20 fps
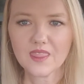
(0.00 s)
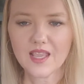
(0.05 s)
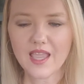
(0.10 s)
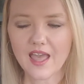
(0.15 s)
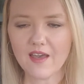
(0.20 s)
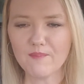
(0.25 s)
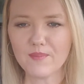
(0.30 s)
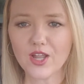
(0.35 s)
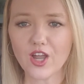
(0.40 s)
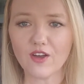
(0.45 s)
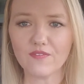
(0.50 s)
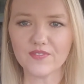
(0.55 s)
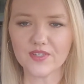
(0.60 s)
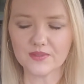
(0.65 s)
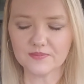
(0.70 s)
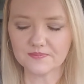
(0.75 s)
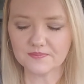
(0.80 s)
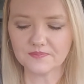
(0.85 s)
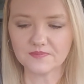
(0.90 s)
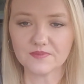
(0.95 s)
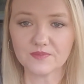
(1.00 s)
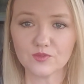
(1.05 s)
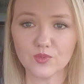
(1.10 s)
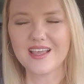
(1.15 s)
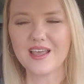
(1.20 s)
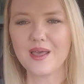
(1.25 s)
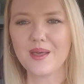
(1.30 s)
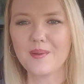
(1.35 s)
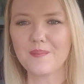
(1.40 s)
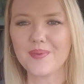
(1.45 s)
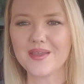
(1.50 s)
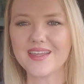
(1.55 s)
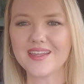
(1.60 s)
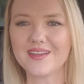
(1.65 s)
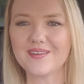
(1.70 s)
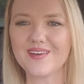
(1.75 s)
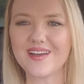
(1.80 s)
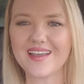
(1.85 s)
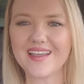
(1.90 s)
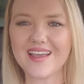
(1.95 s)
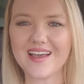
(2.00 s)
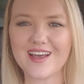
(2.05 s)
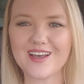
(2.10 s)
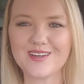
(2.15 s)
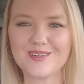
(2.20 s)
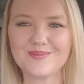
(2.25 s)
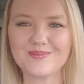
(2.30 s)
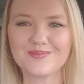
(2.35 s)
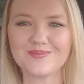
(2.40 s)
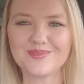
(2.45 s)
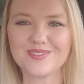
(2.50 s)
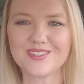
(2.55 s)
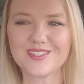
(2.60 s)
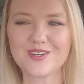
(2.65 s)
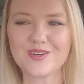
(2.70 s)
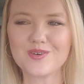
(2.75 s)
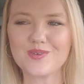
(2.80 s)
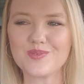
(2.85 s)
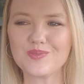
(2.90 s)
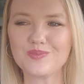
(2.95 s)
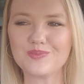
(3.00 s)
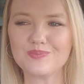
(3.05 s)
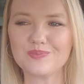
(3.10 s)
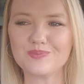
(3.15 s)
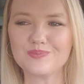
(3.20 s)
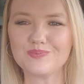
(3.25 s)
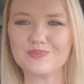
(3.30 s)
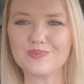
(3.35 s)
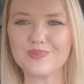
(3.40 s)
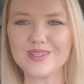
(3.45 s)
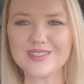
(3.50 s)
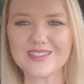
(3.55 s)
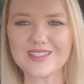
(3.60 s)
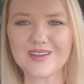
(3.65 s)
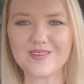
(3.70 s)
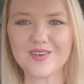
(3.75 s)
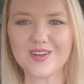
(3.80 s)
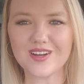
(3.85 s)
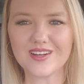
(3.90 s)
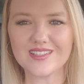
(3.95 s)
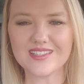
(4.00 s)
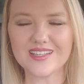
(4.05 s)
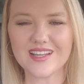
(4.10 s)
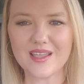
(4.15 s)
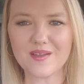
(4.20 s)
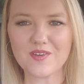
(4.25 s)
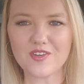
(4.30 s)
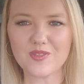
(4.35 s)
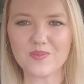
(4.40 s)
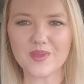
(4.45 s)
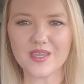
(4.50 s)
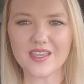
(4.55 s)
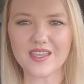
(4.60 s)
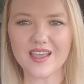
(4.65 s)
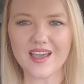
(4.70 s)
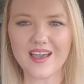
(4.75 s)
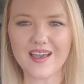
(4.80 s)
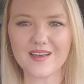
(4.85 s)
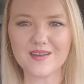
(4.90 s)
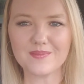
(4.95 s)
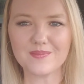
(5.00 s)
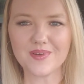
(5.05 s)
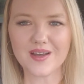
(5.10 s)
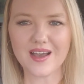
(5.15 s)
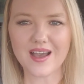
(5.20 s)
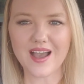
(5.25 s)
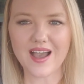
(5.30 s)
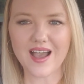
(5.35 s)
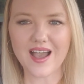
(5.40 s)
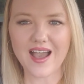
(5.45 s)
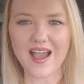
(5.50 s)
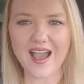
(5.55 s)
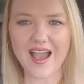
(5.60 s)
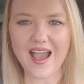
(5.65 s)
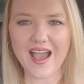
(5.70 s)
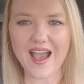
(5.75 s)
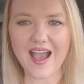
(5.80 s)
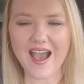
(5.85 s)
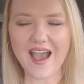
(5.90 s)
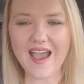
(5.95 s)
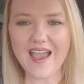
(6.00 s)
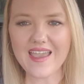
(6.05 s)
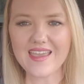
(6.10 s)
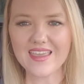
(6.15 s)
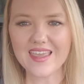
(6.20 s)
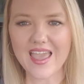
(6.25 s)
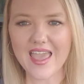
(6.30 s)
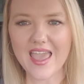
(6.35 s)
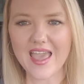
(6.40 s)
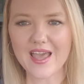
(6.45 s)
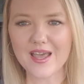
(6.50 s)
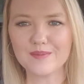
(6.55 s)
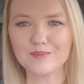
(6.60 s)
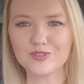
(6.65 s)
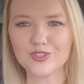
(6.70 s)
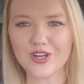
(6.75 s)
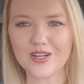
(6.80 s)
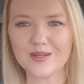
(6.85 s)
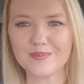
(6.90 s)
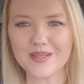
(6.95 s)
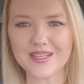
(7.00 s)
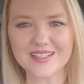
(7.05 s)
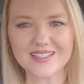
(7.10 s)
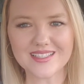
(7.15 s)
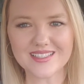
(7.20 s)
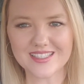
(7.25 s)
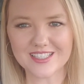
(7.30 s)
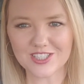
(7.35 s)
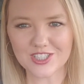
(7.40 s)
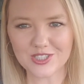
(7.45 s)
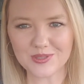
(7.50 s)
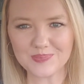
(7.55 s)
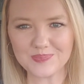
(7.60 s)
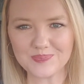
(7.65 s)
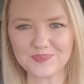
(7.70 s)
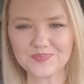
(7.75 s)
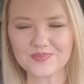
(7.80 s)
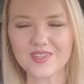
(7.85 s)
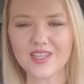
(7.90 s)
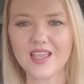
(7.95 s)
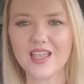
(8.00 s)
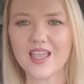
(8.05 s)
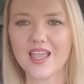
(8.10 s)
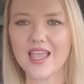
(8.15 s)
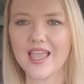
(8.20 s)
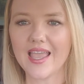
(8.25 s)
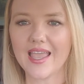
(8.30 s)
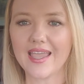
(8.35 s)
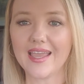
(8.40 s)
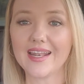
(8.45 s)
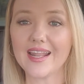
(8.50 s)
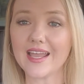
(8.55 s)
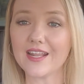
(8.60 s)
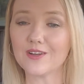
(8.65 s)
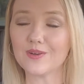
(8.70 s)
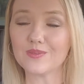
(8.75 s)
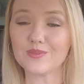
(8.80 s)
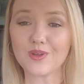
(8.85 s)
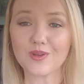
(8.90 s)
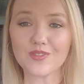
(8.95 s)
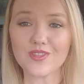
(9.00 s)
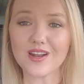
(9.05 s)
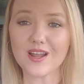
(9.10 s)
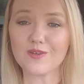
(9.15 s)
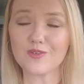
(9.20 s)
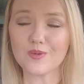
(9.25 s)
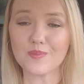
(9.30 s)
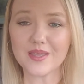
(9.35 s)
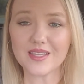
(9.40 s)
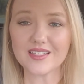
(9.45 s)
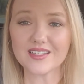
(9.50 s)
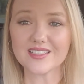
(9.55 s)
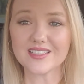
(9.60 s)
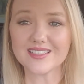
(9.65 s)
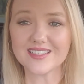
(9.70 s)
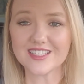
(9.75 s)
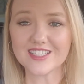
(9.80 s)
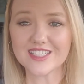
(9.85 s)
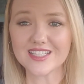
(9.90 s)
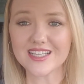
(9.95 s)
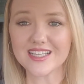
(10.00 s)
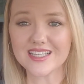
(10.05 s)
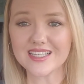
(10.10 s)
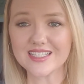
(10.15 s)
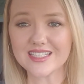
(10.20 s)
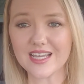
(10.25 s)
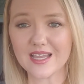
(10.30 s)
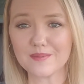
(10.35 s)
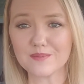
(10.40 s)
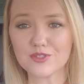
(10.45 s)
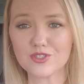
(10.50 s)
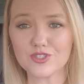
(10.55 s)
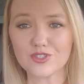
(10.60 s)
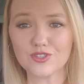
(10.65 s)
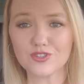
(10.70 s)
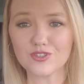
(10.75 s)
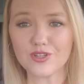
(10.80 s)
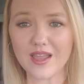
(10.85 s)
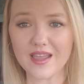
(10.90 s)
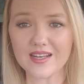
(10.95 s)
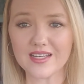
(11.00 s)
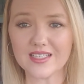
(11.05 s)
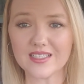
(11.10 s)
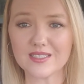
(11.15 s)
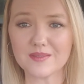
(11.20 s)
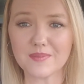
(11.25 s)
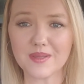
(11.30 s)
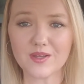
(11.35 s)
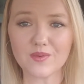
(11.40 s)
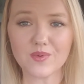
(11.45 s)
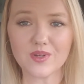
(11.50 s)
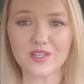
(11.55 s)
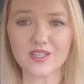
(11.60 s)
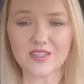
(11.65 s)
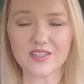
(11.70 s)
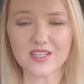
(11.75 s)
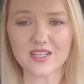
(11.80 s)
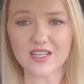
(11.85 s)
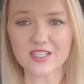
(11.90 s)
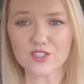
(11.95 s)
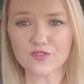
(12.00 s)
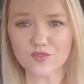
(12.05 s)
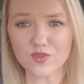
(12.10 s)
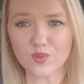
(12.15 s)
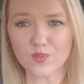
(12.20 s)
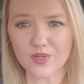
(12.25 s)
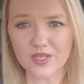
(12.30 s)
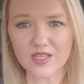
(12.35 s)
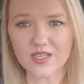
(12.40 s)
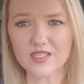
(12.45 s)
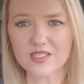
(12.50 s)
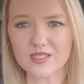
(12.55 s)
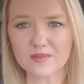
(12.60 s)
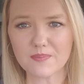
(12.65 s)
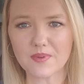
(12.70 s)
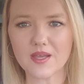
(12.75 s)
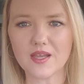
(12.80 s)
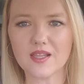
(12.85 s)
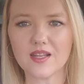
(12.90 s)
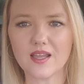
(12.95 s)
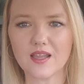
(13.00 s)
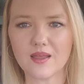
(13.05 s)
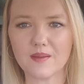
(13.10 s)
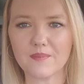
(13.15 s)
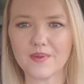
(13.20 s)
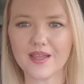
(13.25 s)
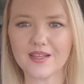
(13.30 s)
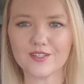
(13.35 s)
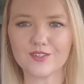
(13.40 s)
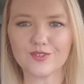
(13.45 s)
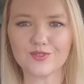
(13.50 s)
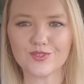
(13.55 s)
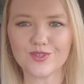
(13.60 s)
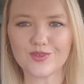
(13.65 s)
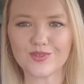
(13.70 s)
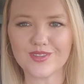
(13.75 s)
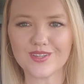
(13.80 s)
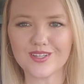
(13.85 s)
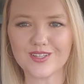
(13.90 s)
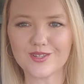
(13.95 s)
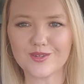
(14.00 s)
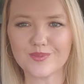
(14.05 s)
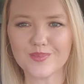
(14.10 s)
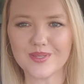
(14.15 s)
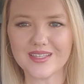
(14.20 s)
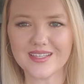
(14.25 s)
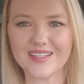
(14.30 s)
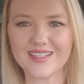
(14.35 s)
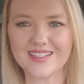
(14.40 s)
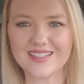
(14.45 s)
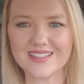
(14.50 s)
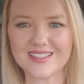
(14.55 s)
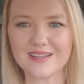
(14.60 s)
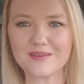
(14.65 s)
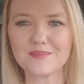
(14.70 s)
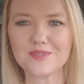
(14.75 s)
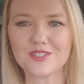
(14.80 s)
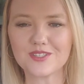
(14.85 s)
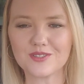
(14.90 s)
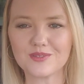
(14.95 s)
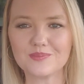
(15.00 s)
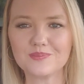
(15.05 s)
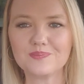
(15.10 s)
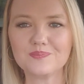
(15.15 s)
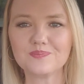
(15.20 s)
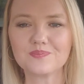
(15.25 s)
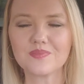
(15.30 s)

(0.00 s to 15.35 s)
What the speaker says: Have my coffee. But anyway, so what's going on today with me? I am trying to make a decision. And I don't know that I will make a decision anytime soon. I need to make one in the next few weeks, but I don't know that it'll be anytime soon.